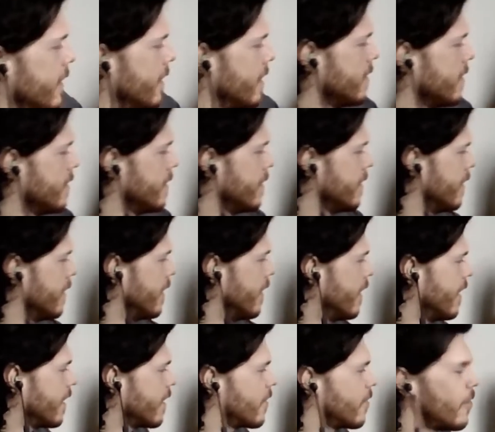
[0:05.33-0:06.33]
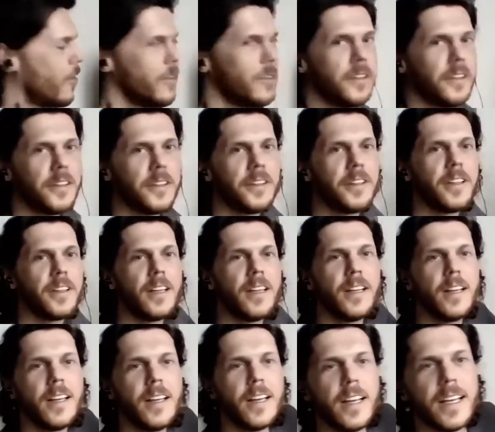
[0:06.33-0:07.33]
here. Colton,
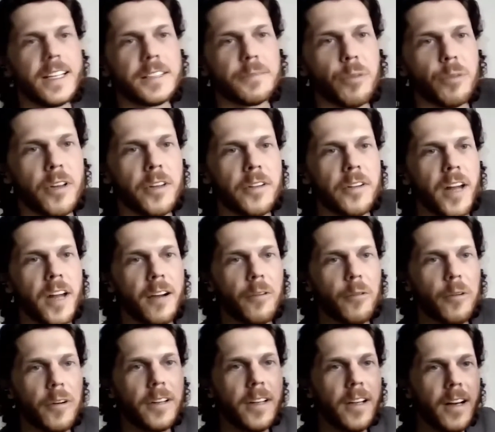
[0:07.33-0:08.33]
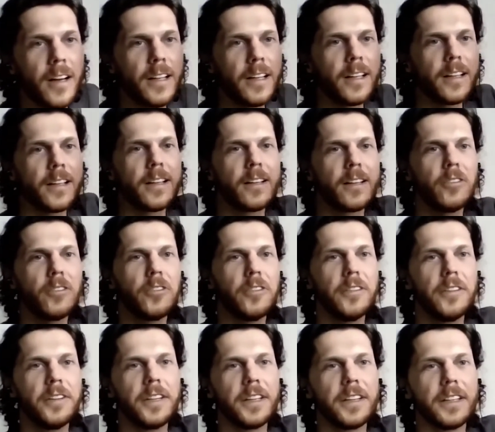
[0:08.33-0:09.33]
his brother and I worked on it. Colton
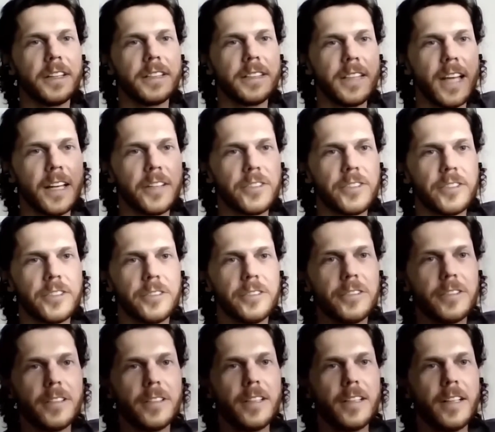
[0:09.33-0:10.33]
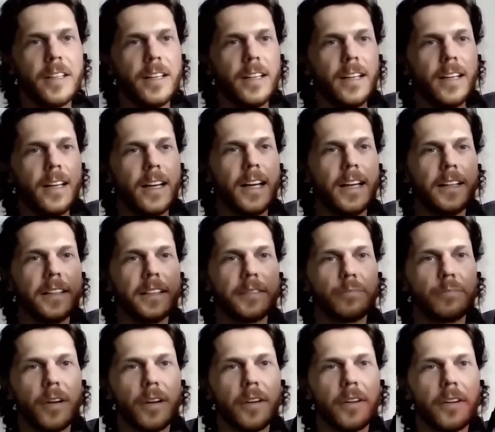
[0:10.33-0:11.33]
did the statue and his
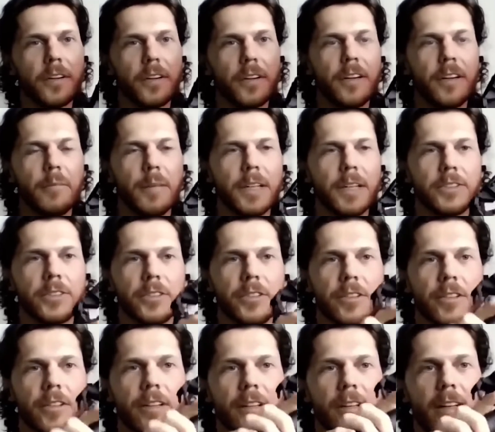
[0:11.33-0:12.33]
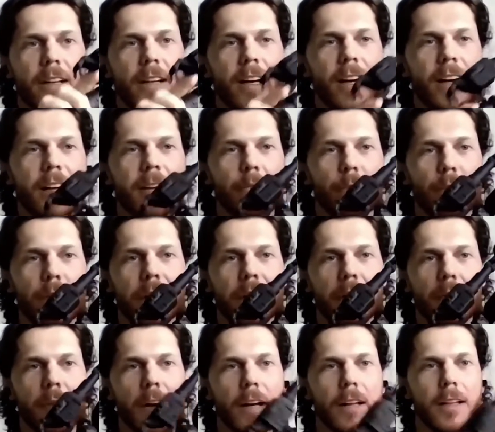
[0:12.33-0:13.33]
brother made sure it printed
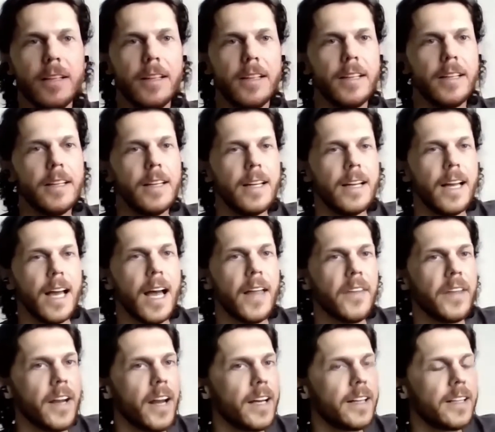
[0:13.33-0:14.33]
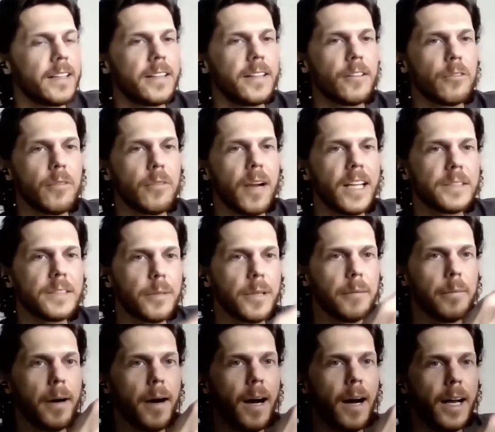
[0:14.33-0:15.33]
well. And then I did the Raspberry
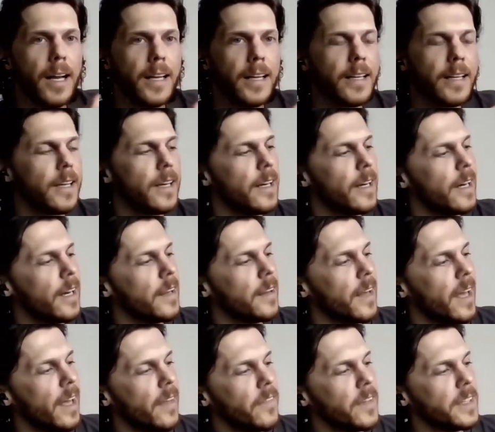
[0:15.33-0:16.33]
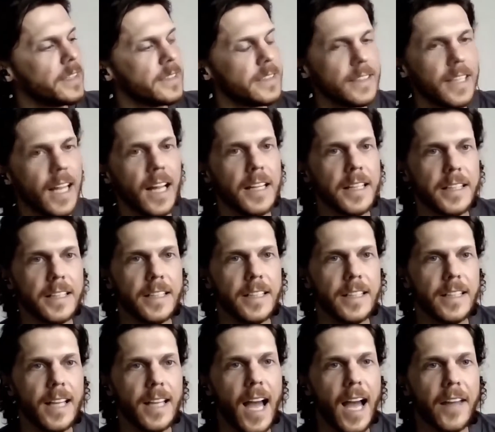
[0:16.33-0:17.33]
Pi, and this is an
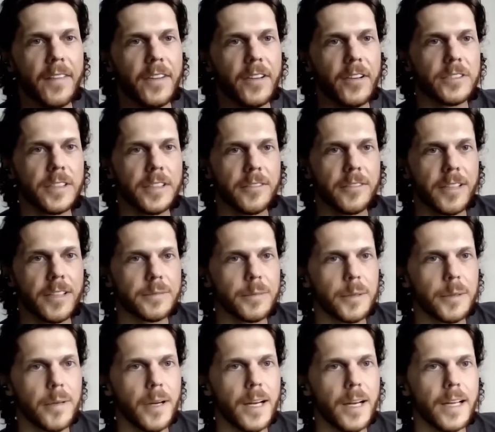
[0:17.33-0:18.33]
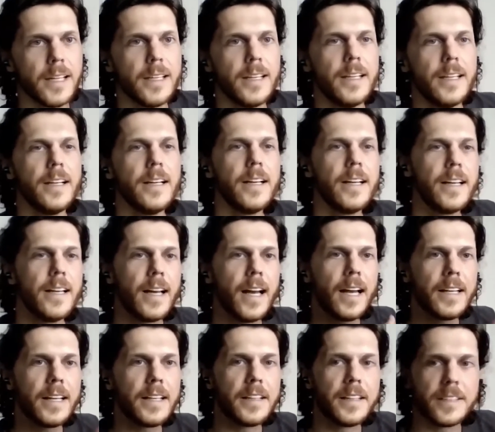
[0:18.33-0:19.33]
LED hat that goes on the Raspberry Pi. I
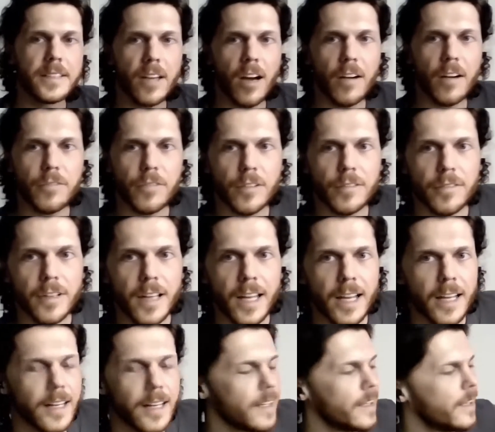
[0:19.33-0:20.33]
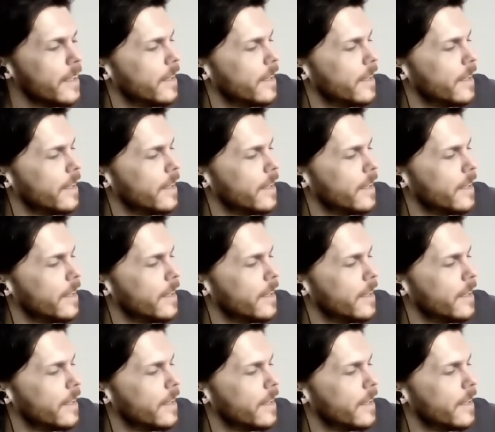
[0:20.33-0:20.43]
did the software for that